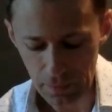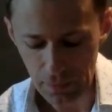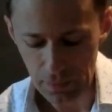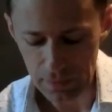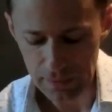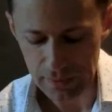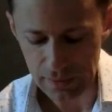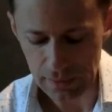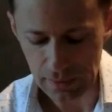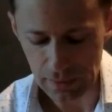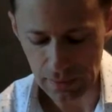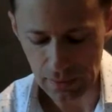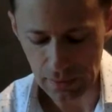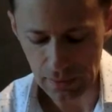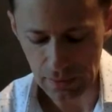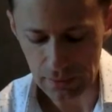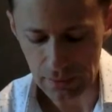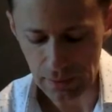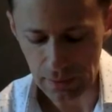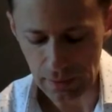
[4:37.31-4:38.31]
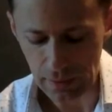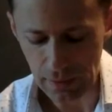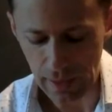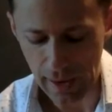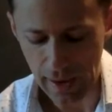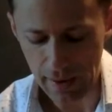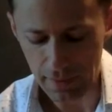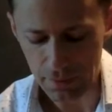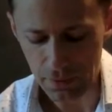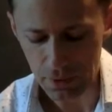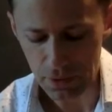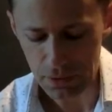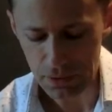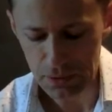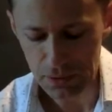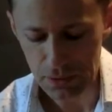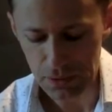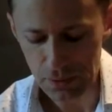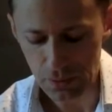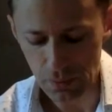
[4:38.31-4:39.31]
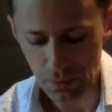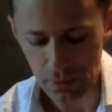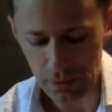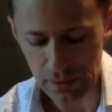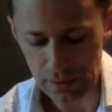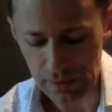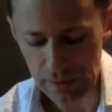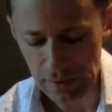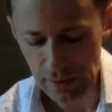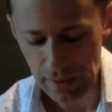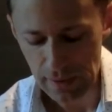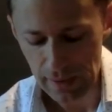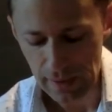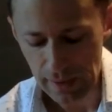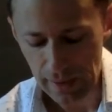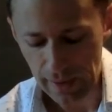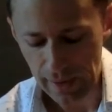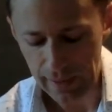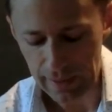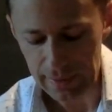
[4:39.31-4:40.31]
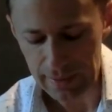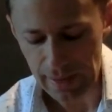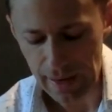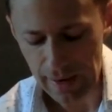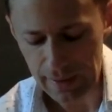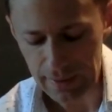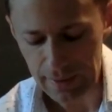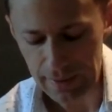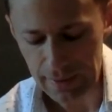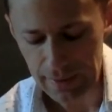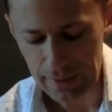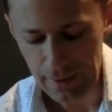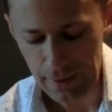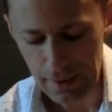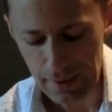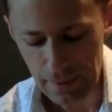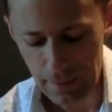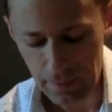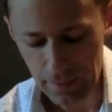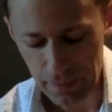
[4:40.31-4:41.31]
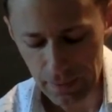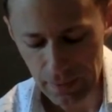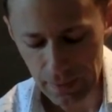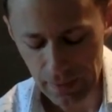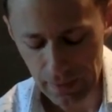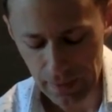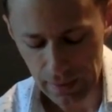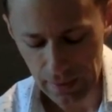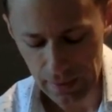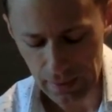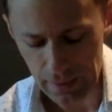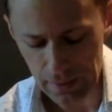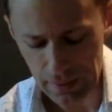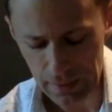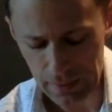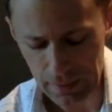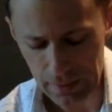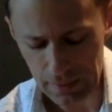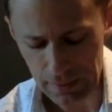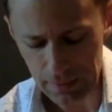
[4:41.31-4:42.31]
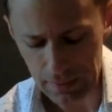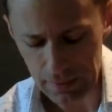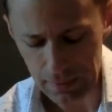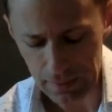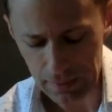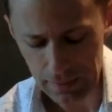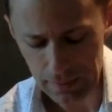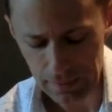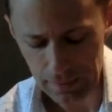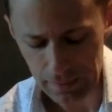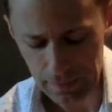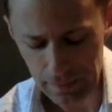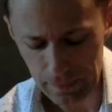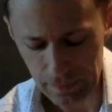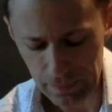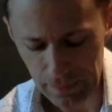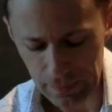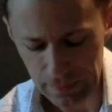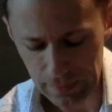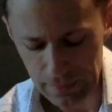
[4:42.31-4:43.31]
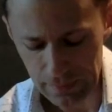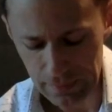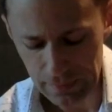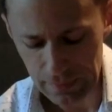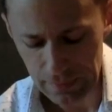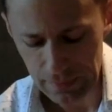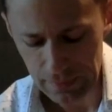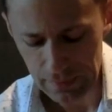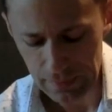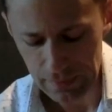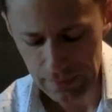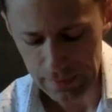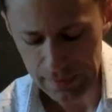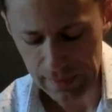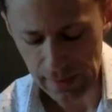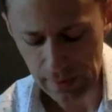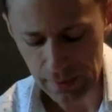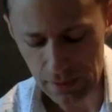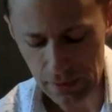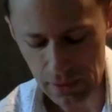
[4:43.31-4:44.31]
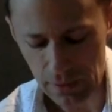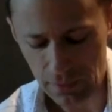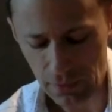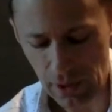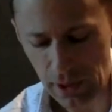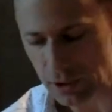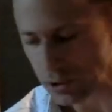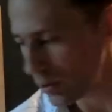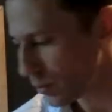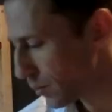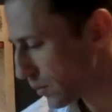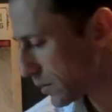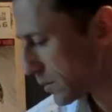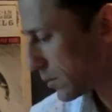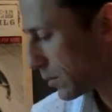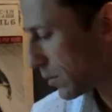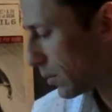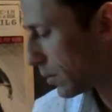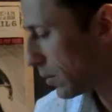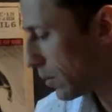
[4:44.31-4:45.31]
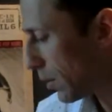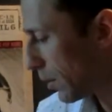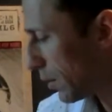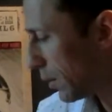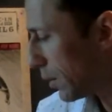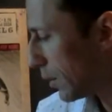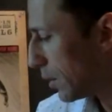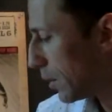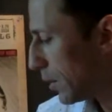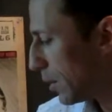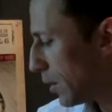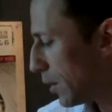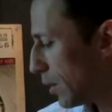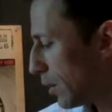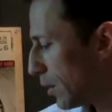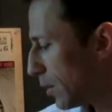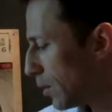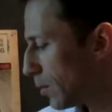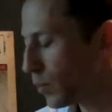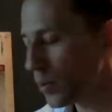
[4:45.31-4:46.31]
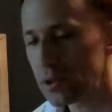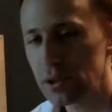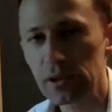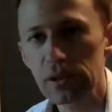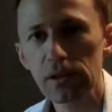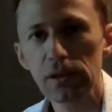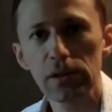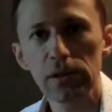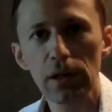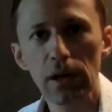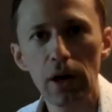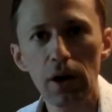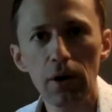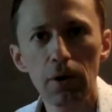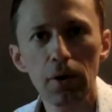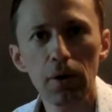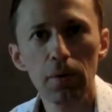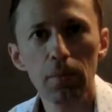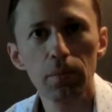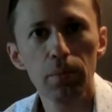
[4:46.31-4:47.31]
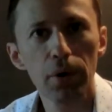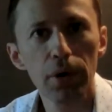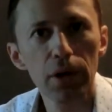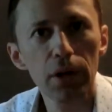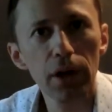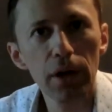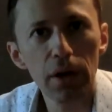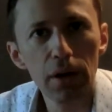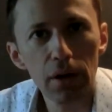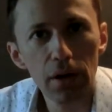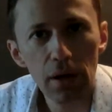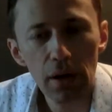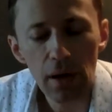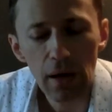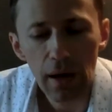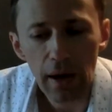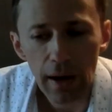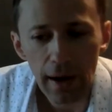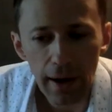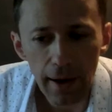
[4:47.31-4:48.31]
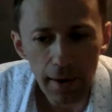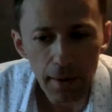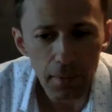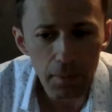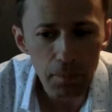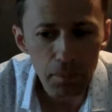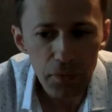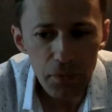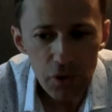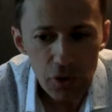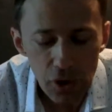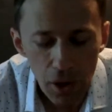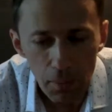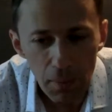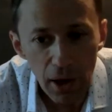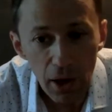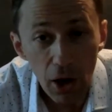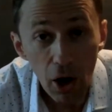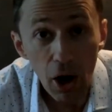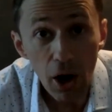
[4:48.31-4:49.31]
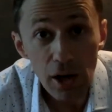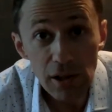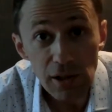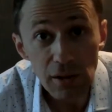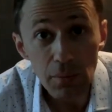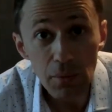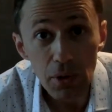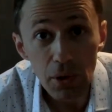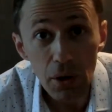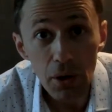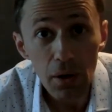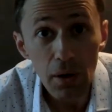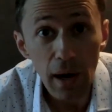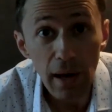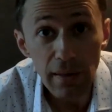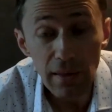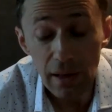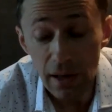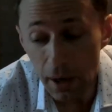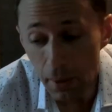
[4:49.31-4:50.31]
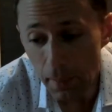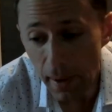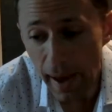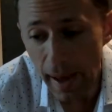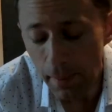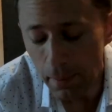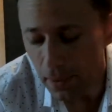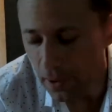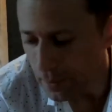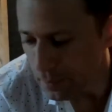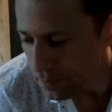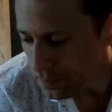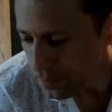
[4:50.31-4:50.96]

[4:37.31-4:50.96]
Let's see here, the average was 890, and the standard deviation was 30, which is, pretty good. So I'm like, awesome, I think I'm happy.